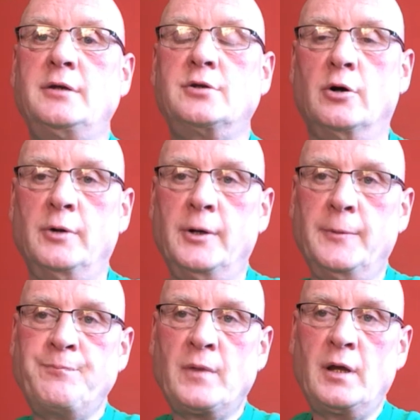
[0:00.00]
So,
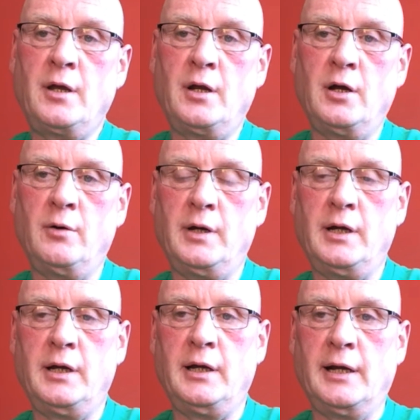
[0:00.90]
you know,
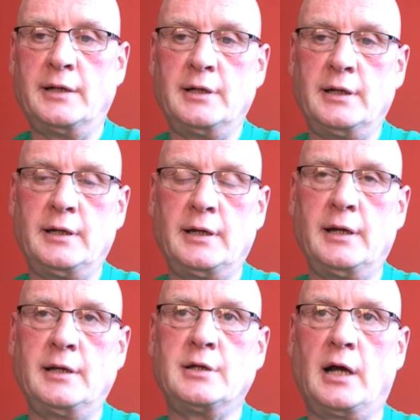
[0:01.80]
it
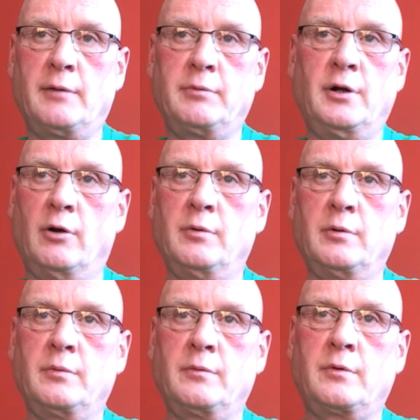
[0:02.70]
is sad, you know,